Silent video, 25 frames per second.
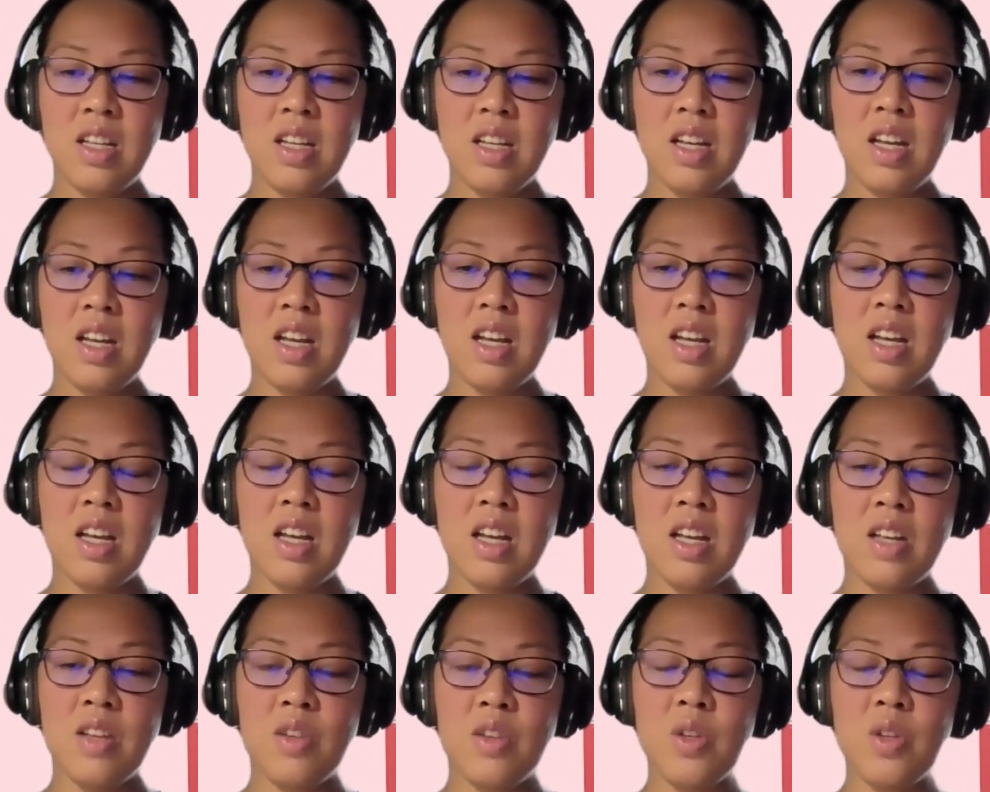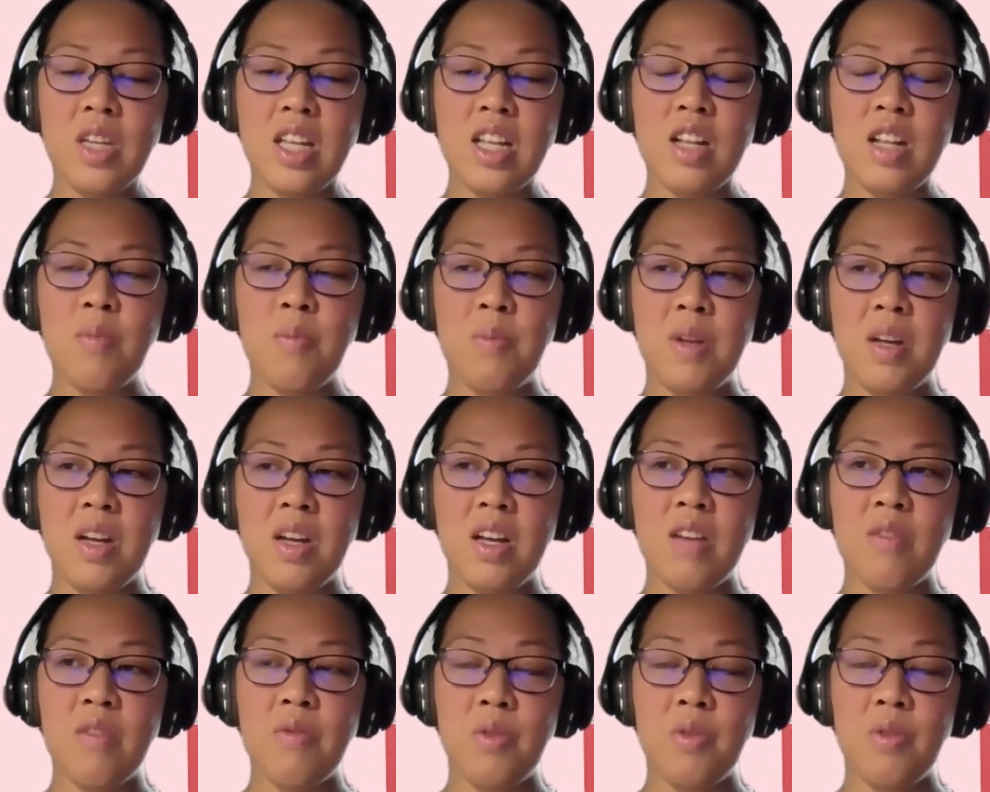You can
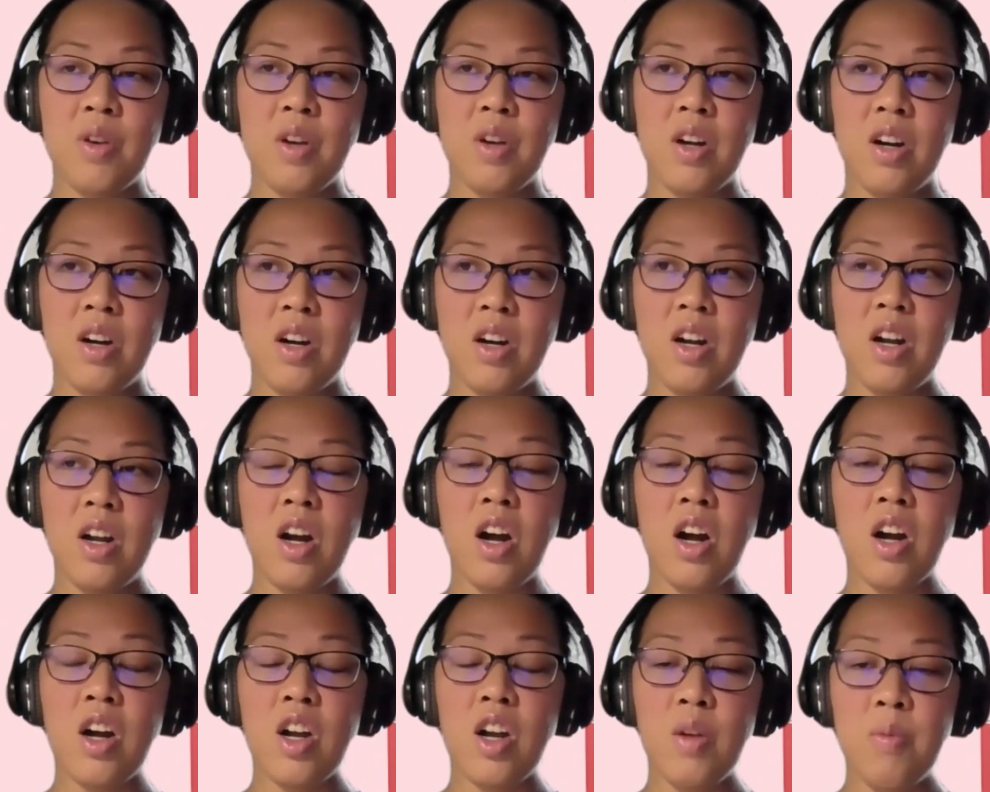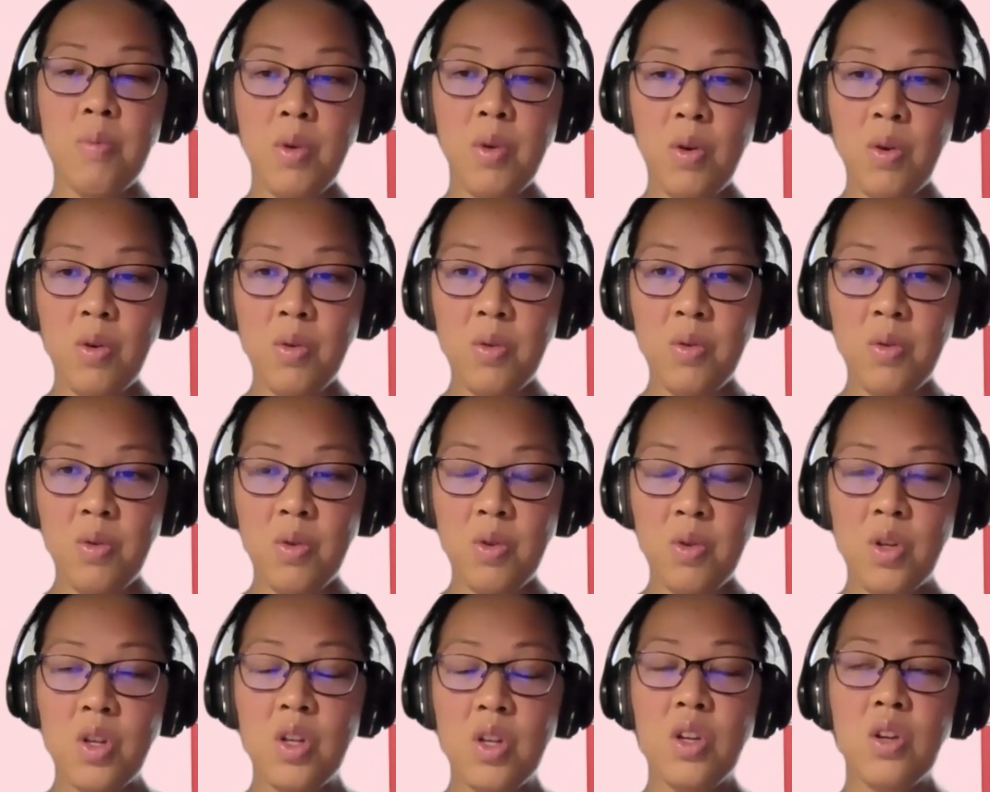apply for our RMO
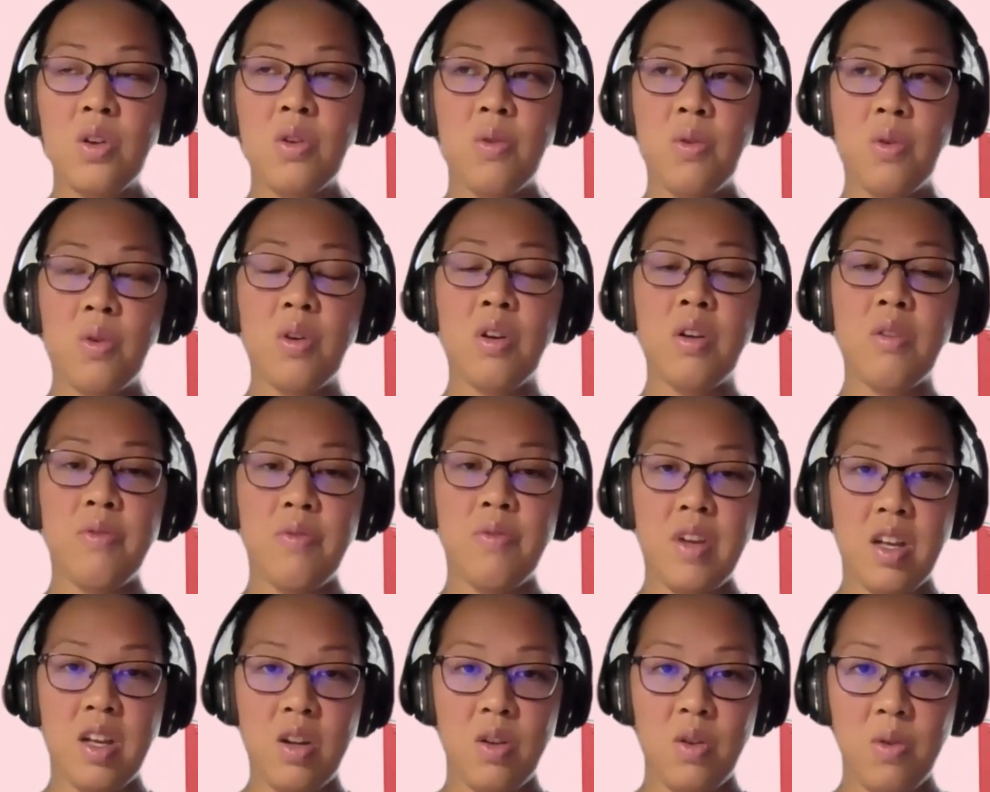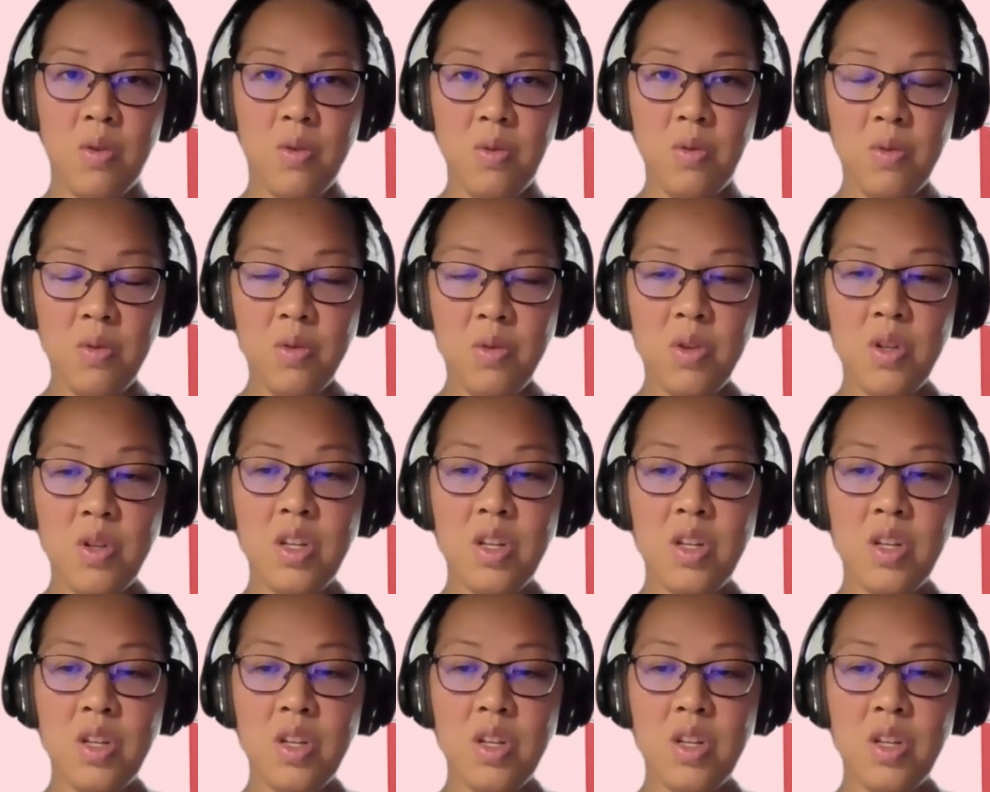or a fellow.